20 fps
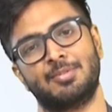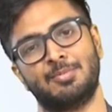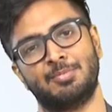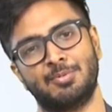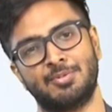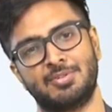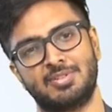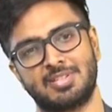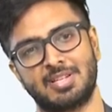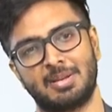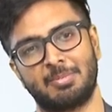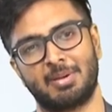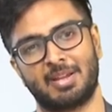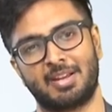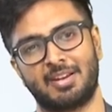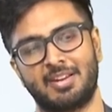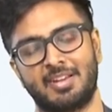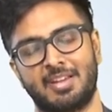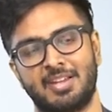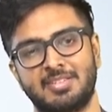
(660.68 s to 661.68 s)
Through bootstrap
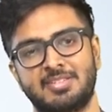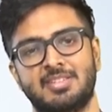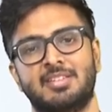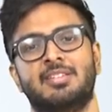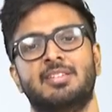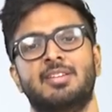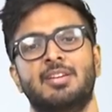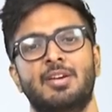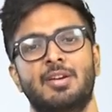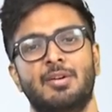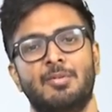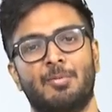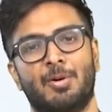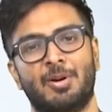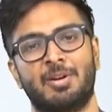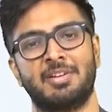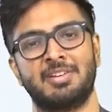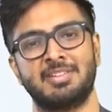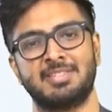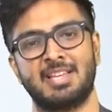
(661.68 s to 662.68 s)
aggregation.
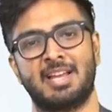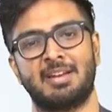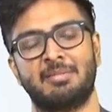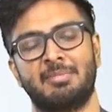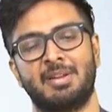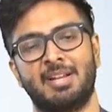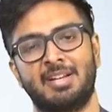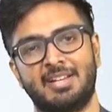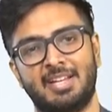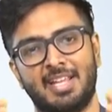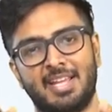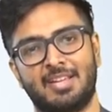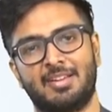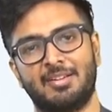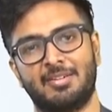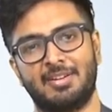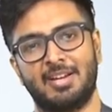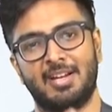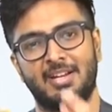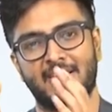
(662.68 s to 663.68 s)
What does that mean? Take
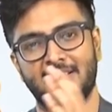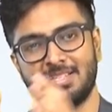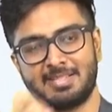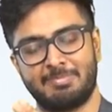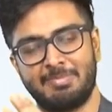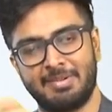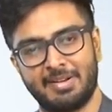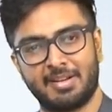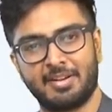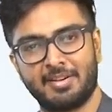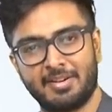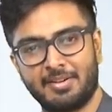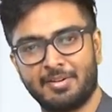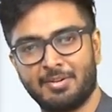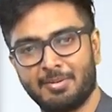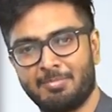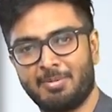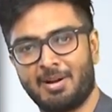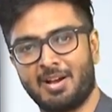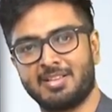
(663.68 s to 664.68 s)
your data, split it
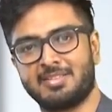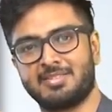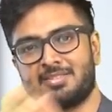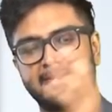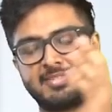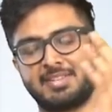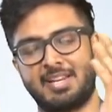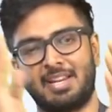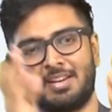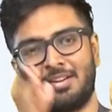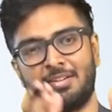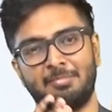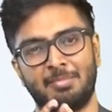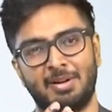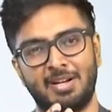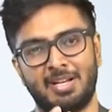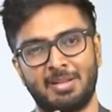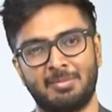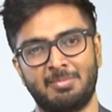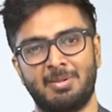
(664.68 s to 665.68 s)
into parts, train on
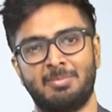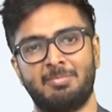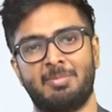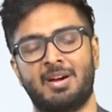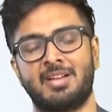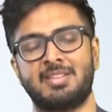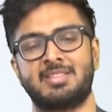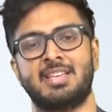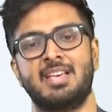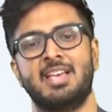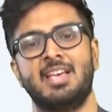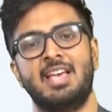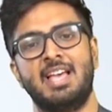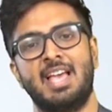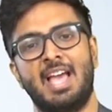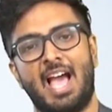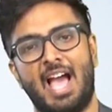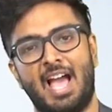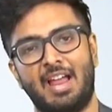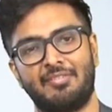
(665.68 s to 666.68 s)
multiple parts,
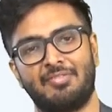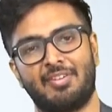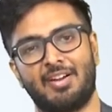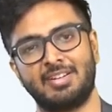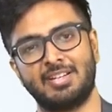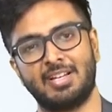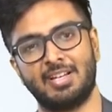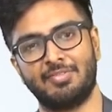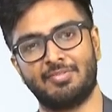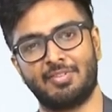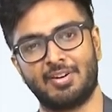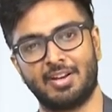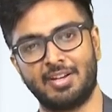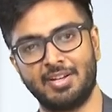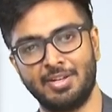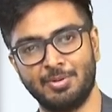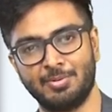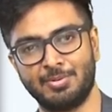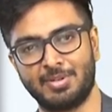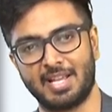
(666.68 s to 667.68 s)
and finally, for a
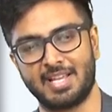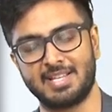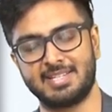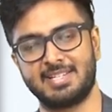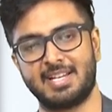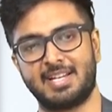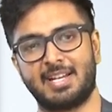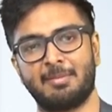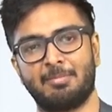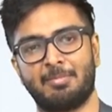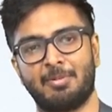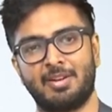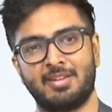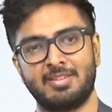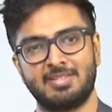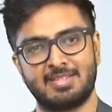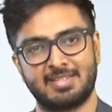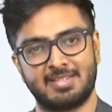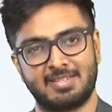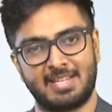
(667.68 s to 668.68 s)
new test data
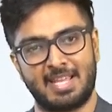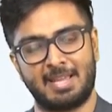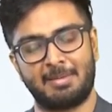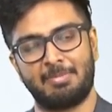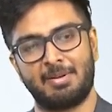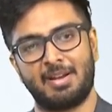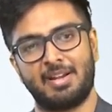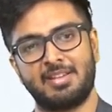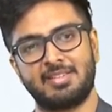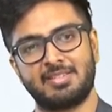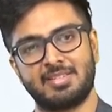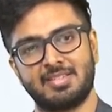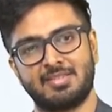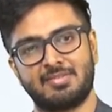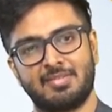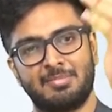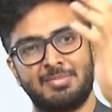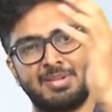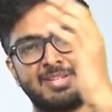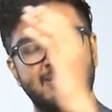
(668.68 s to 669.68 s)
points, take predictions
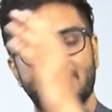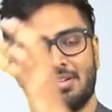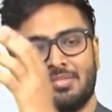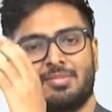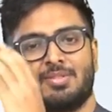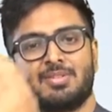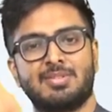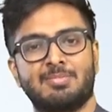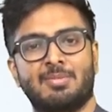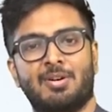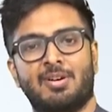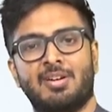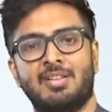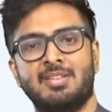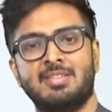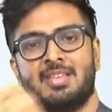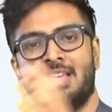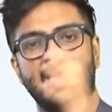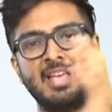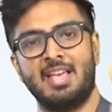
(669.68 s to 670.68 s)
from each of those
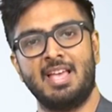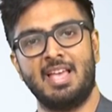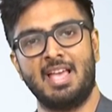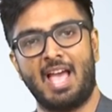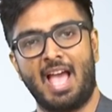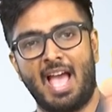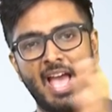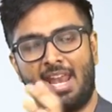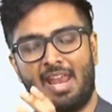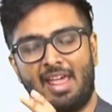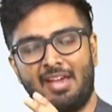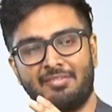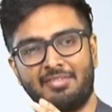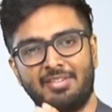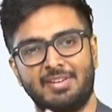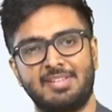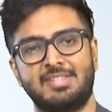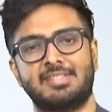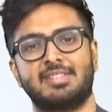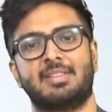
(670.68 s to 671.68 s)
models and
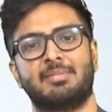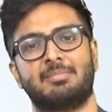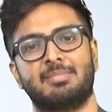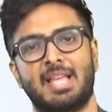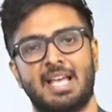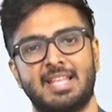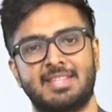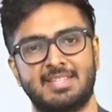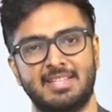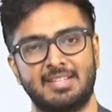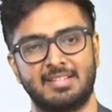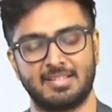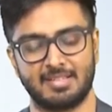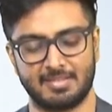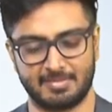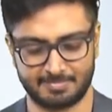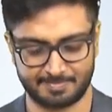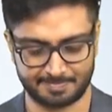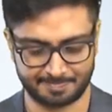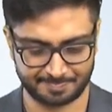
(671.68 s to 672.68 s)
average them. That's it.